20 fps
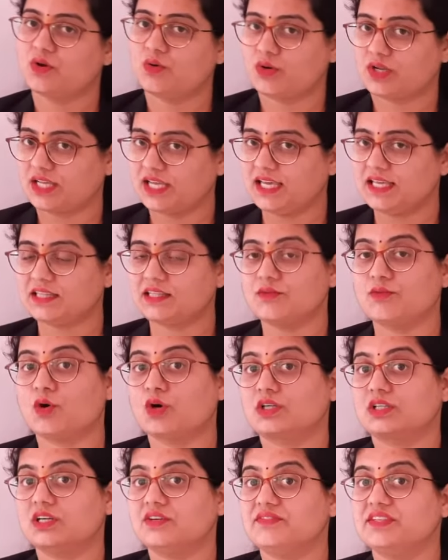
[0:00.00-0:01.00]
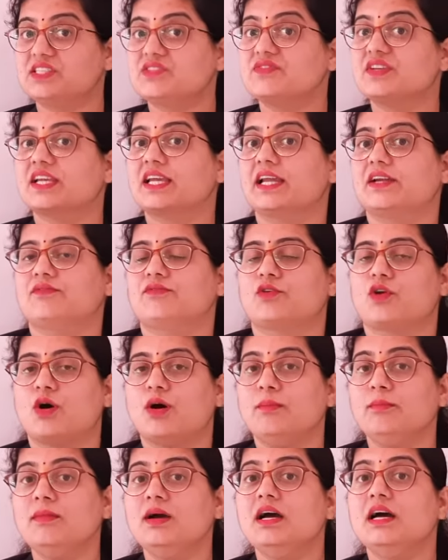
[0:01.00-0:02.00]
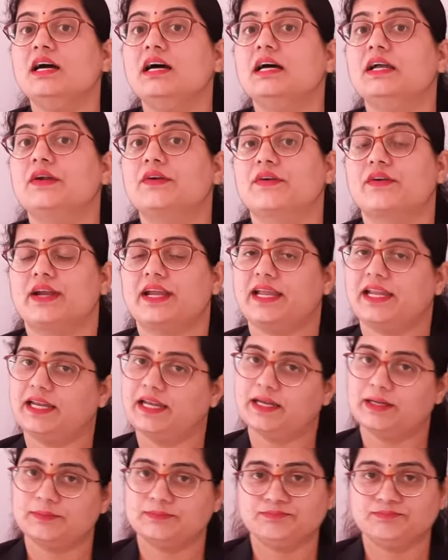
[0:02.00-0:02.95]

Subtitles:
Okay, the water which we get from rain.